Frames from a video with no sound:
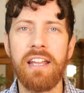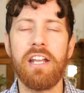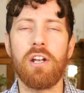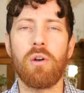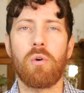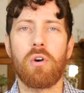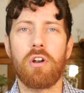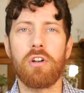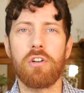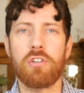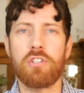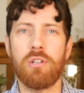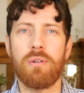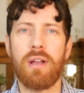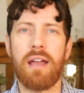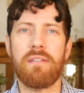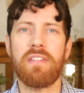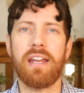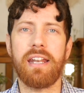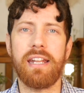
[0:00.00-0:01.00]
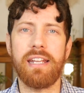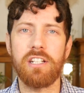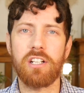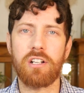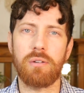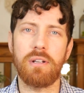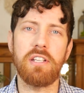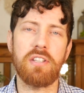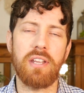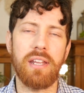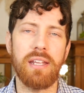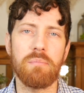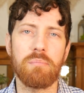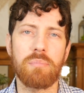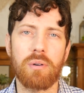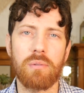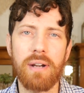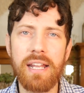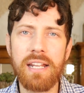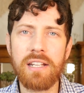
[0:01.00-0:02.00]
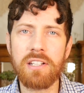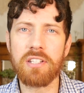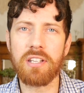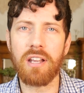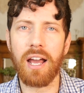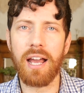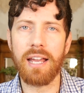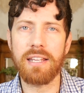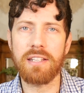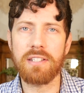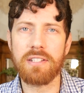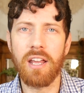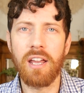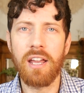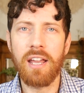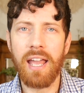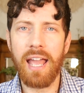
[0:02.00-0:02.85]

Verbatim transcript: in order to have that increase in brain size.